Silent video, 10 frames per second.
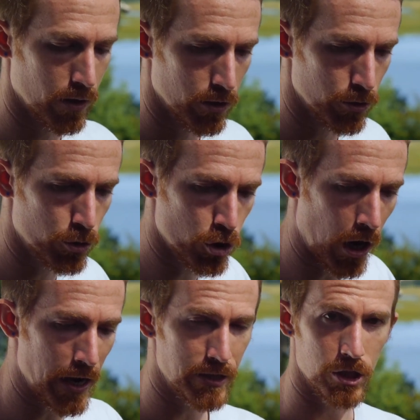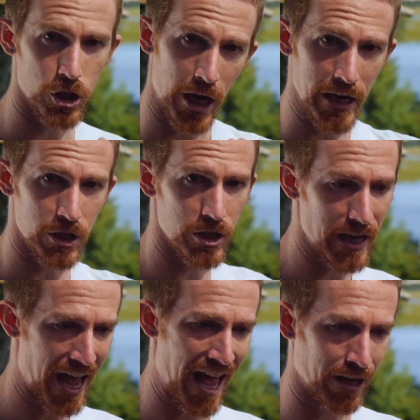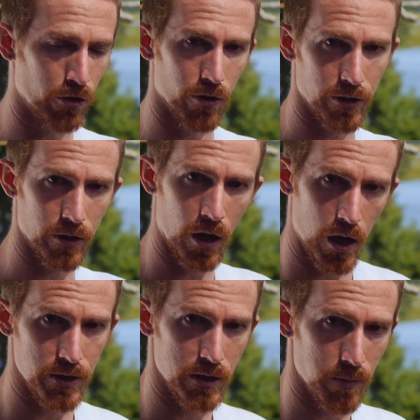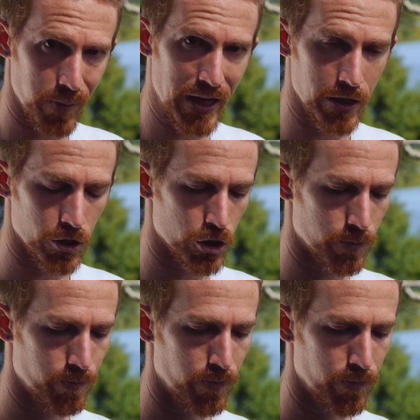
You'd try to change the angle and cause it to pinch.